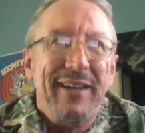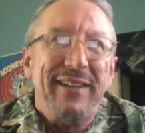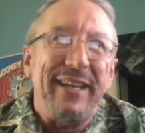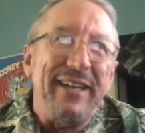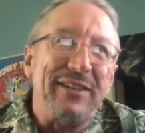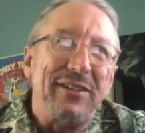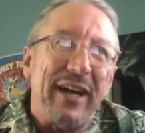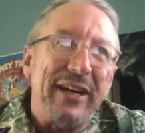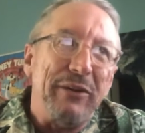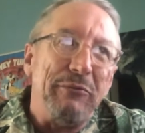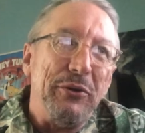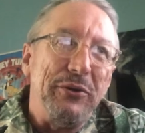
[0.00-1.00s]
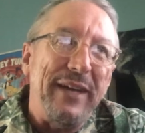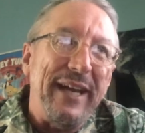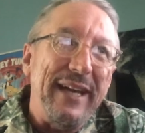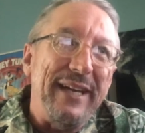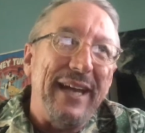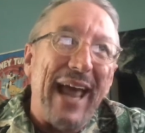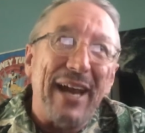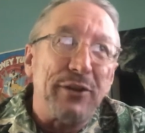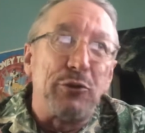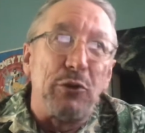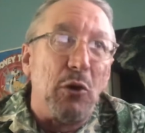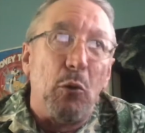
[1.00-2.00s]
The entire routine
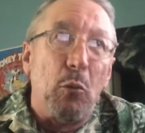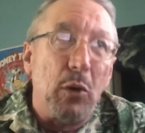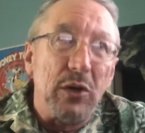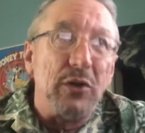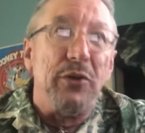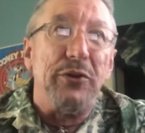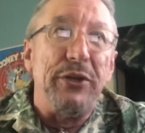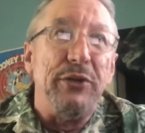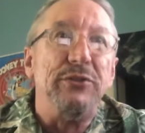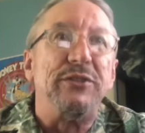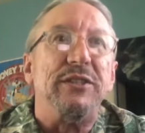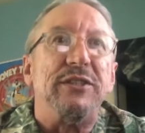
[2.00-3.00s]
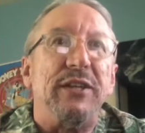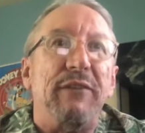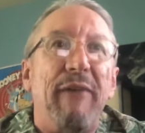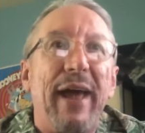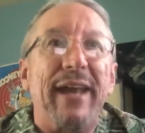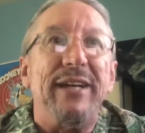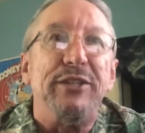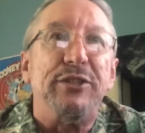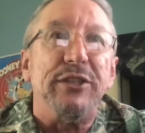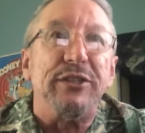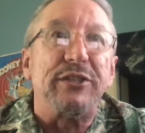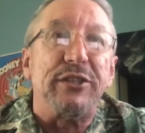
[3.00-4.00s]
natural world uses
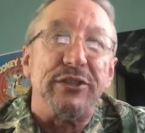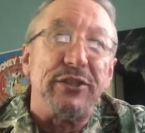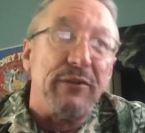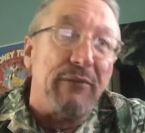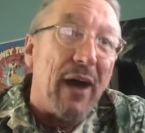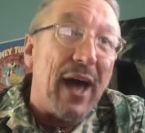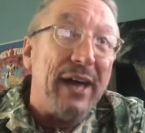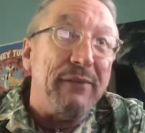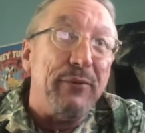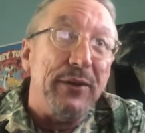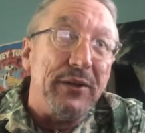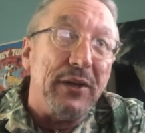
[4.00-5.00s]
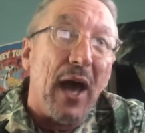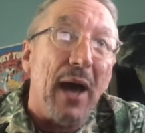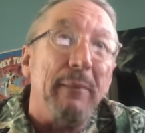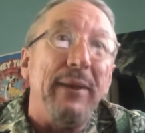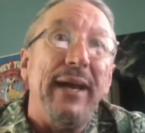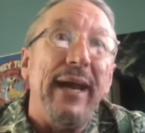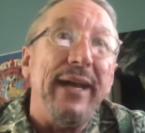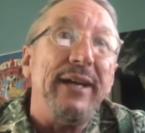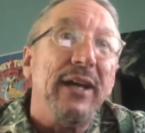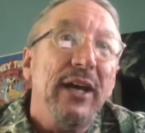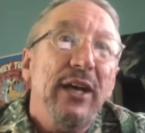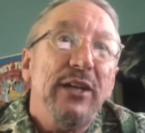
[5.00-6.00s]
advantages to survive and
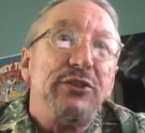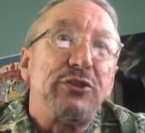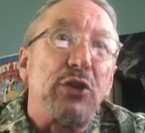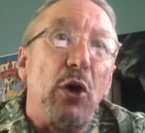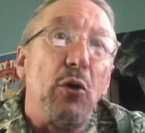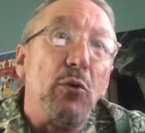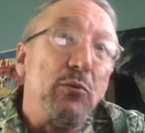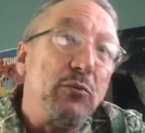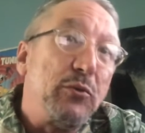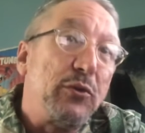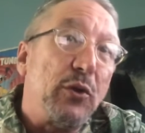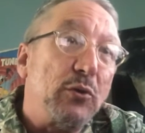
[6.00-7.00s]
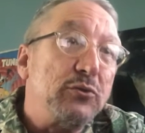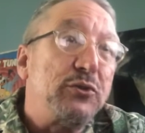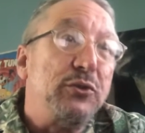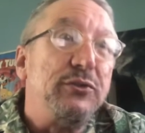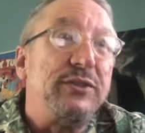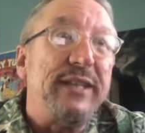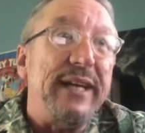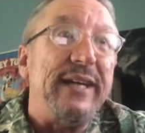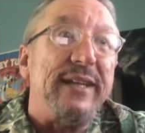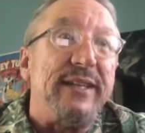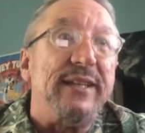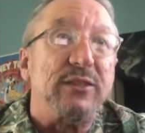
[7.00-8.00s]
dominate, so those who see
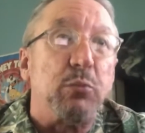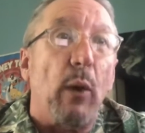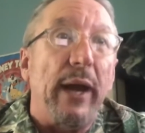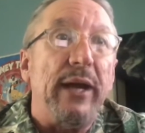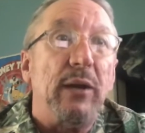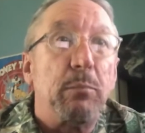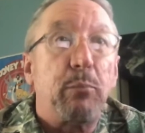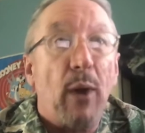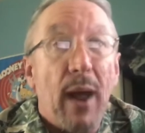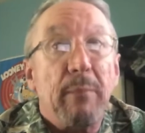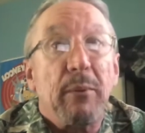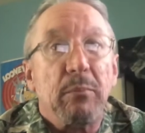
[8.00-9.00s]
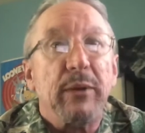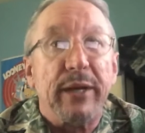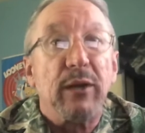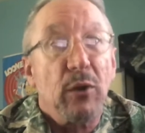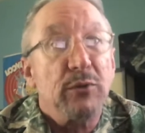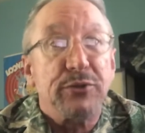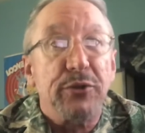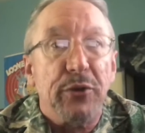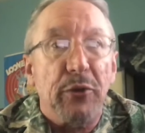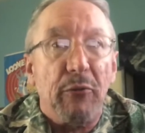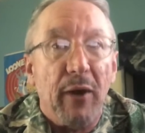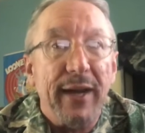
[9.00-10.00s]
it this way are probably closer
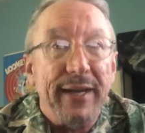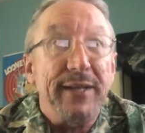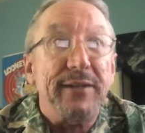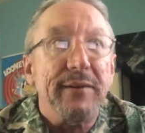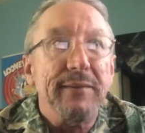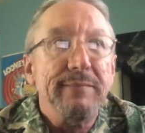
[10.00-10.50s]
to right.